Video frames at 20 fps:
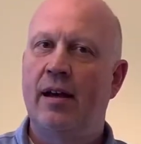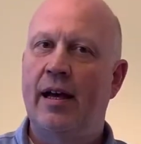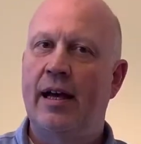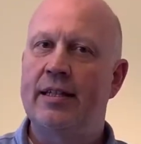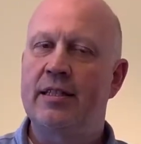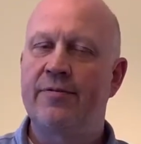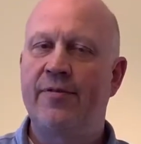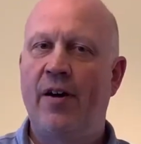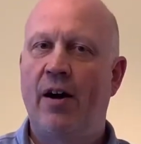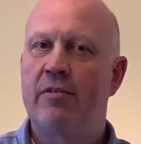
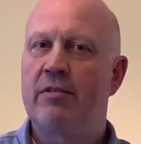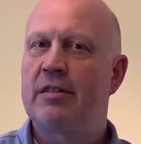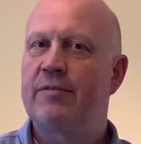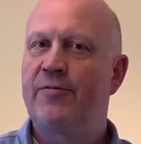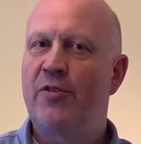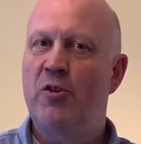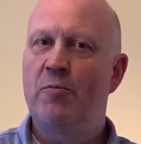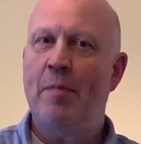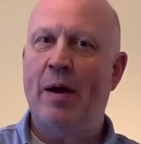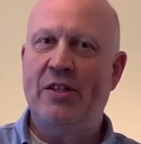As far as
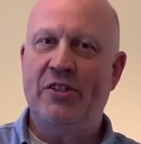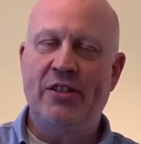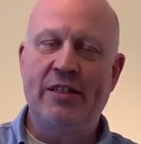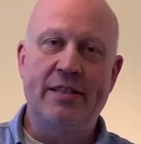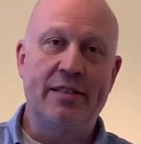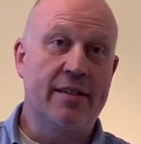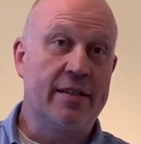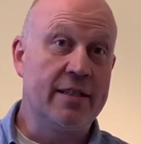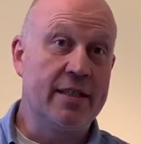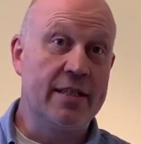food matchings
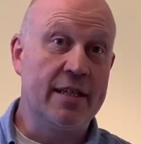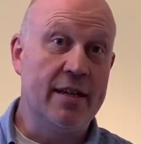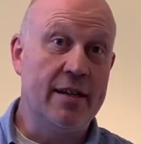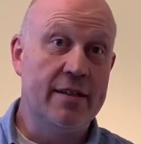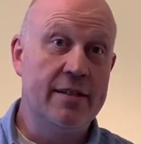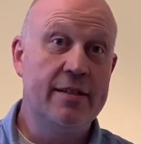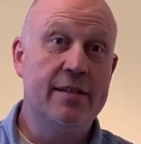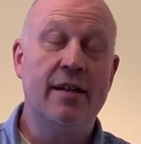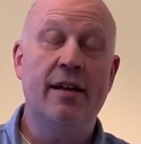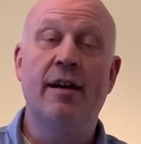are
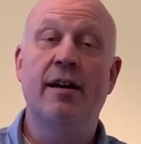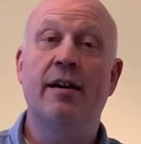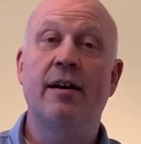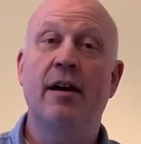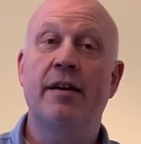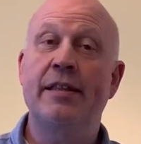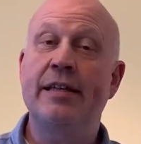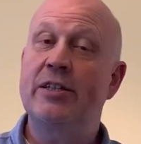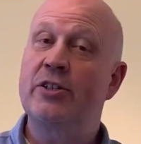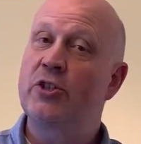concerned, I
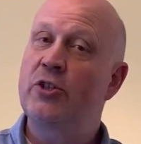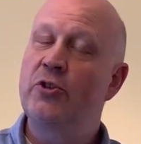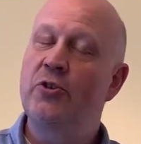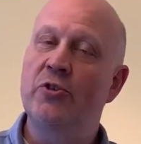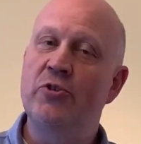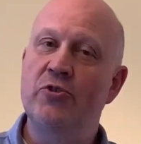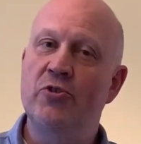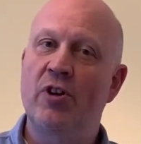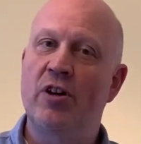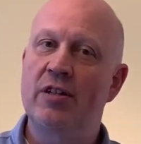think two
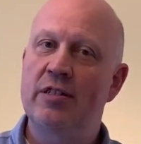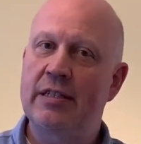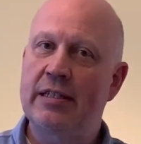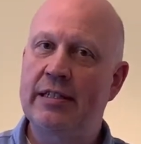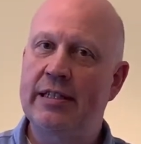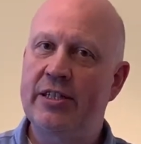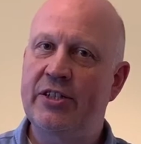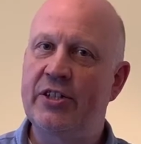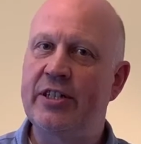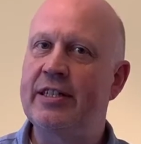contrasting
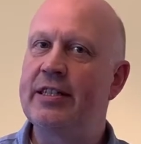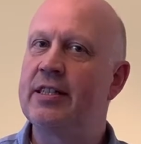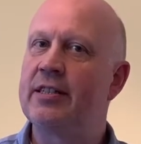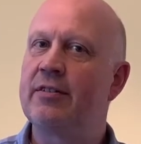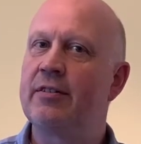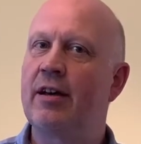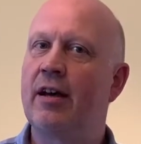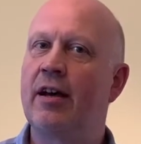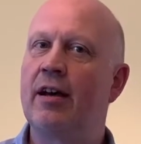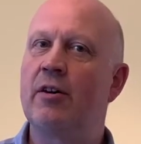dishes
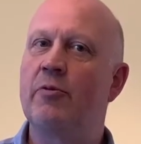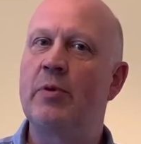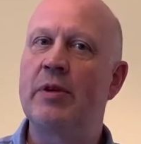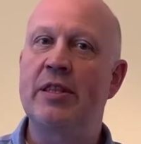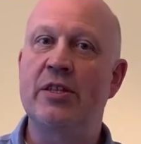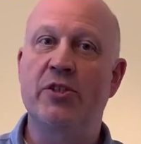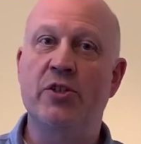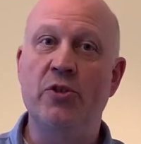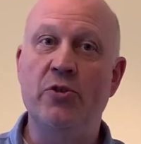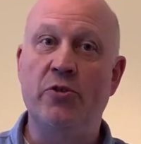with the
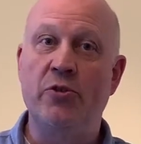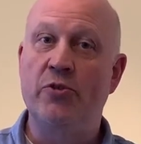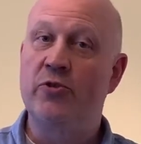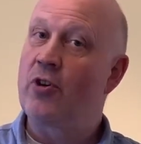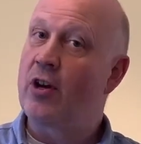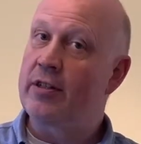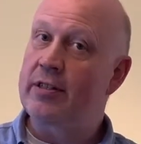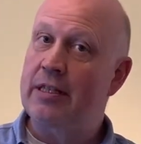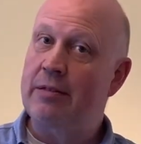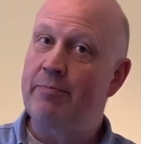two
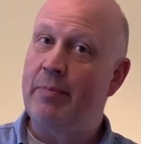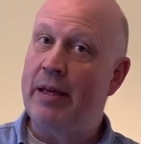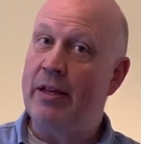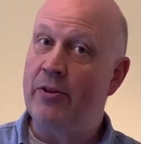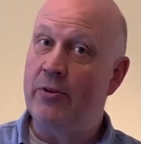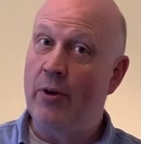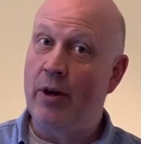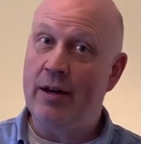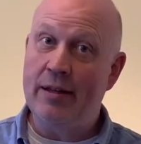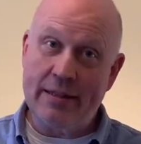contrasting Pinot
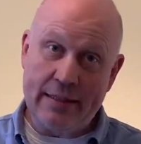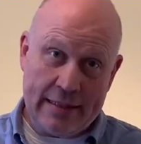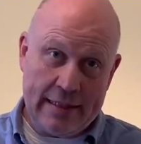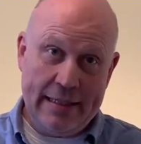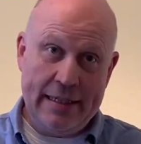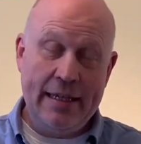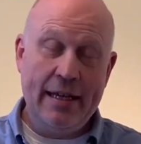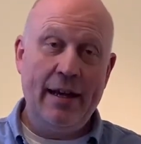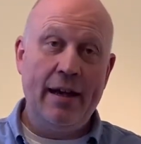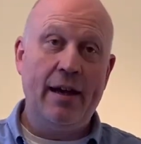Noirs.
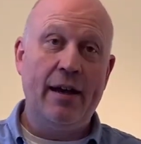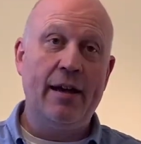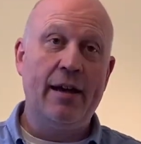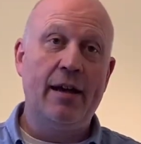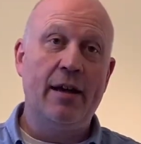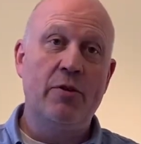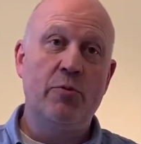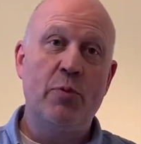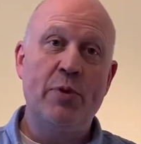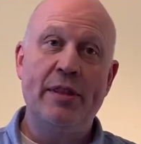
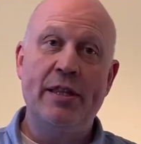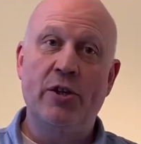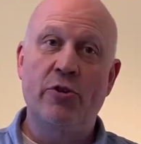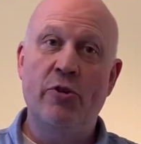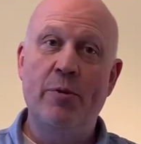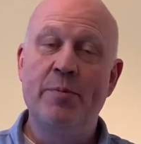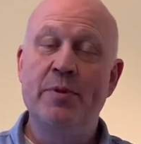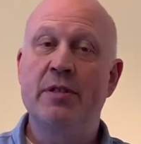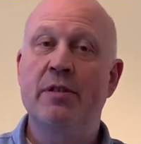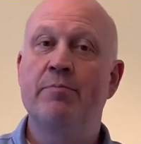With the
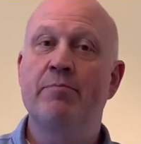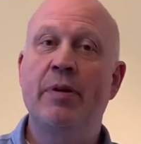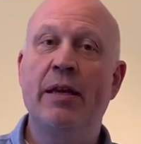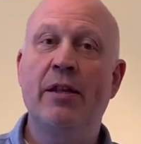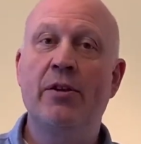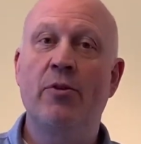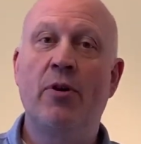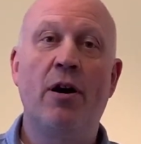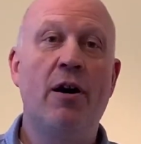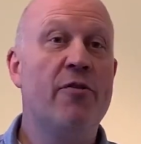Crimson
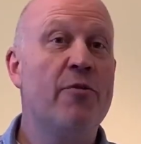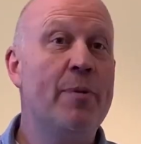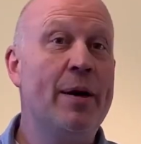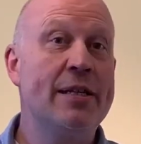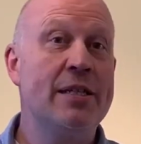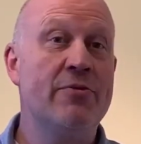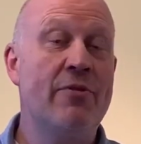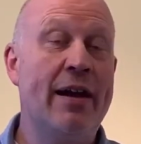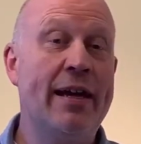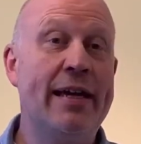Pinot Noir from
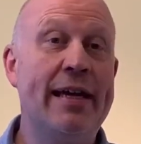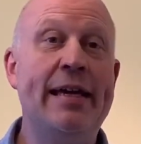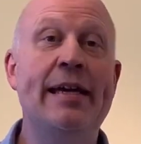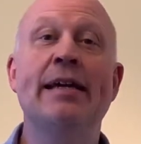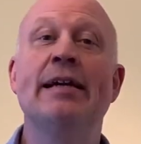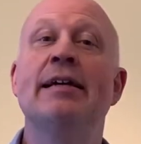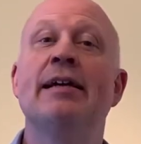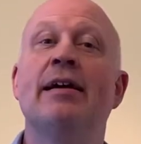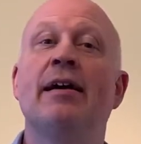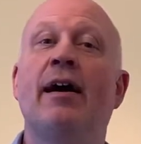
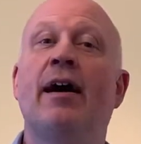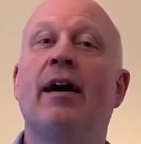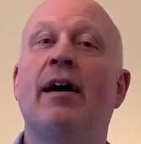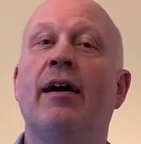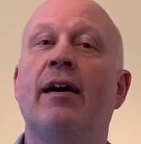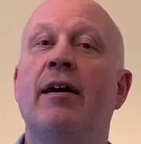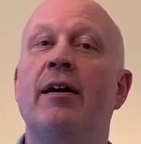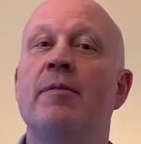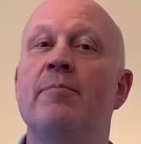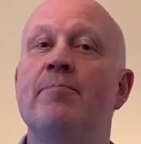Atarangi,
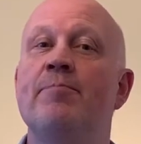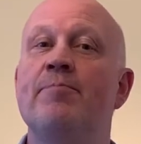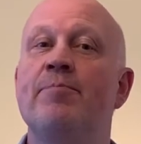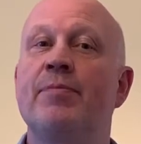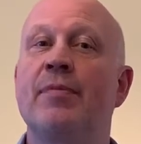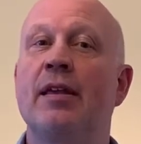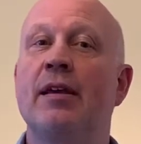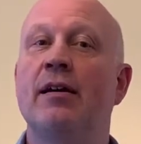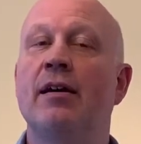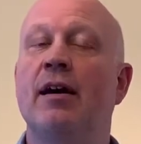
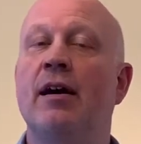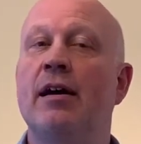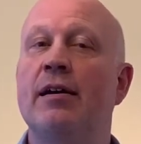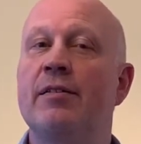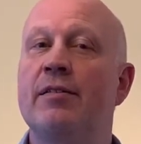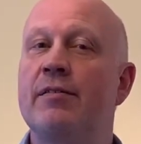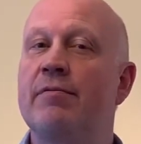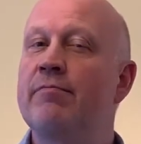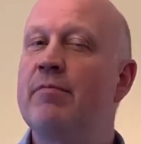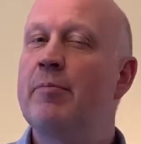I
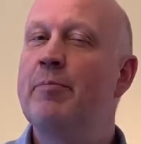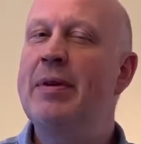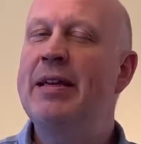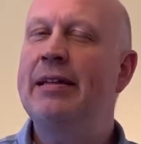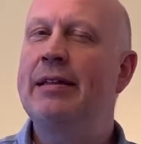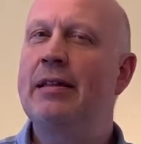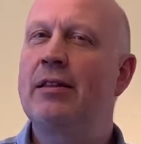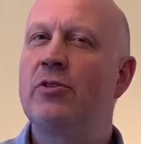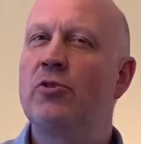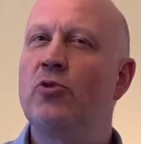
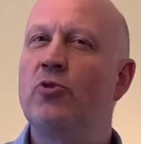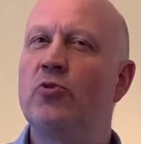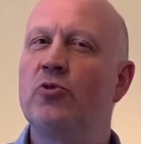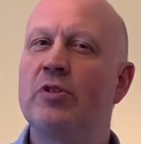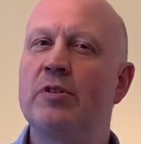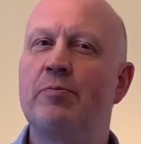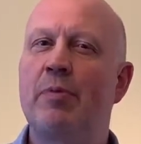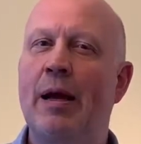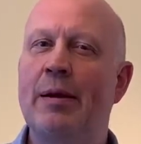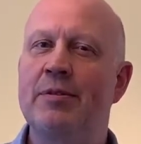immediately thought
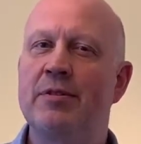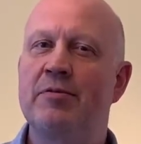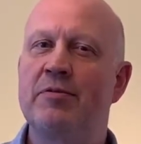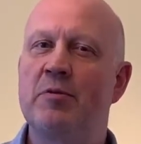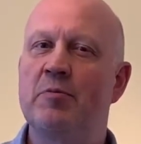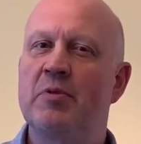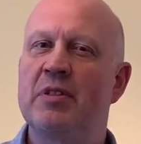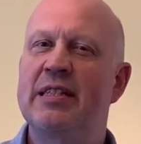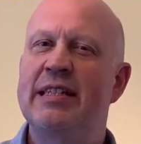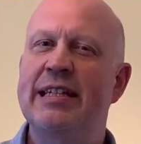perhaps
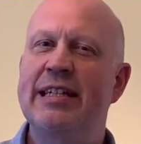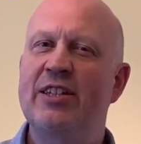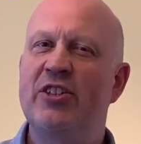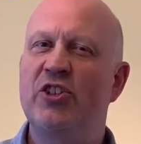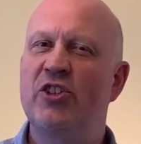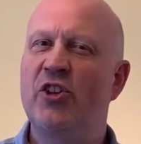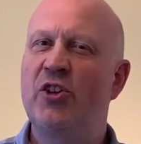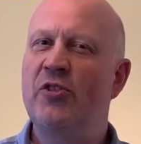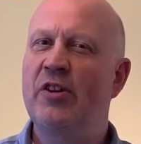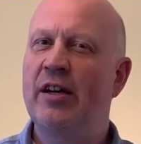some seared
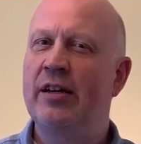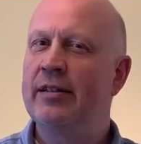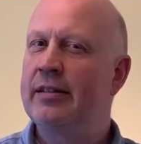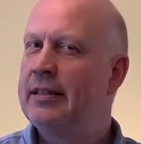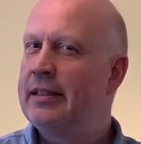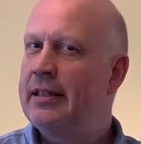tuna,